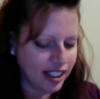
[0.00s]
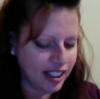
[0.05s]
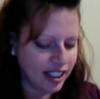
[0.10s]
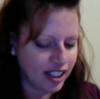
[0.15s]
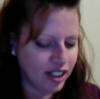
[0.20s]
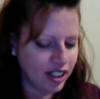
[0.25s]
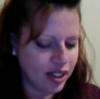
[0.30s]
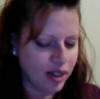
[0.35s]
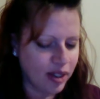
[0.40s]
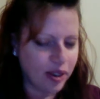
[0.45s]

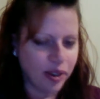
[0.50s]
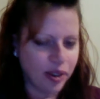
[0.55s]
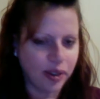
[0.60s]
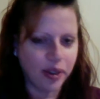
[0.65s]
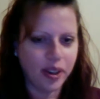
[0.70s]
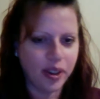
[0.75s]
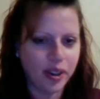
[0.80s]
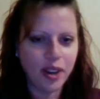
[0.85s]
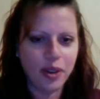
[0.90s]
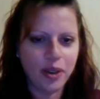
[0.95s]

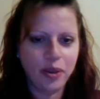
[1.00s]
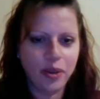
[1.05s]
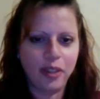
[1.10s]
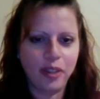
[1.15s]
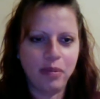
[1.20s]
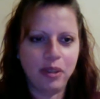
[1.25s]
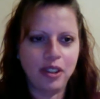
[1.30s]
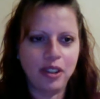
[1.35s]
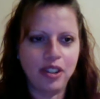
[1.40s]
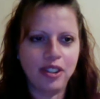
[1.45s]
So we've
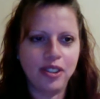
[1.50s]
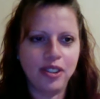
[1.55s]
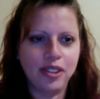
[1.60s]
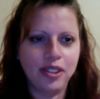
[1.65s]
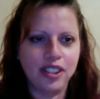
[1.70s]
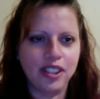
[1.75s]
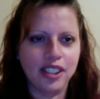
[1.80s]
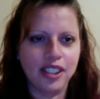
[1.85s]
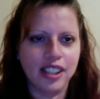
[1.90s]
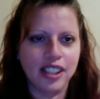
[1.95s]
been
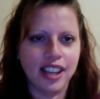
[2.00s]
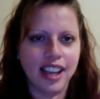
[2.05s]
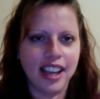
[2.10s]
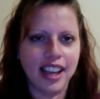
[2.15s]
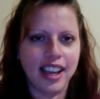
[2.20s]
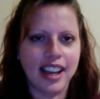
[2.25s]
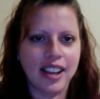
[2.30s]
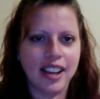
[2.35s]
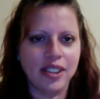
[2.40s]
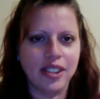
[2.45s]
using
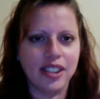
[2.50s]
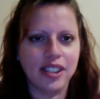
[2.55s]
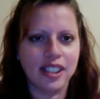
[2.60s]
Hangouts